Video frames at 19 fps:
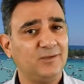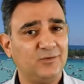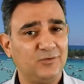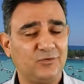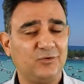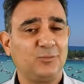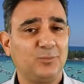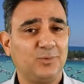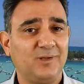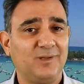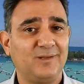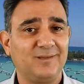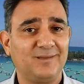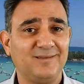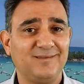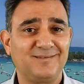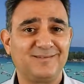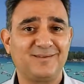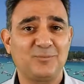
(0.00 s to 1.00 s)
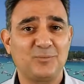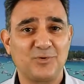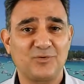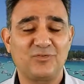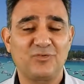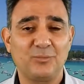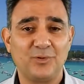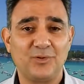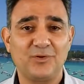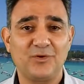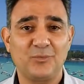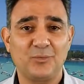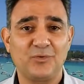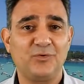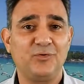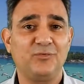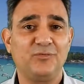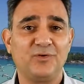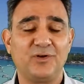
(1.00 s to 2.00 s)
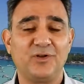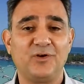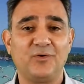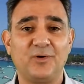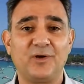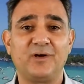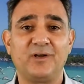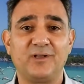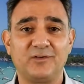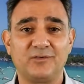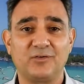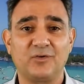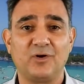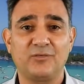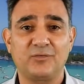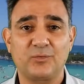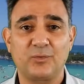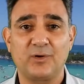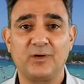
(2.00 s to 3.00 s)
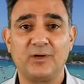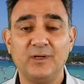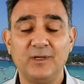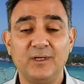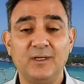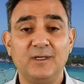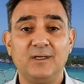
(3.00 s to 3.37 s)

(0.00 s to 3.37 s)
you should be at least somewhat familiar with your video editing software.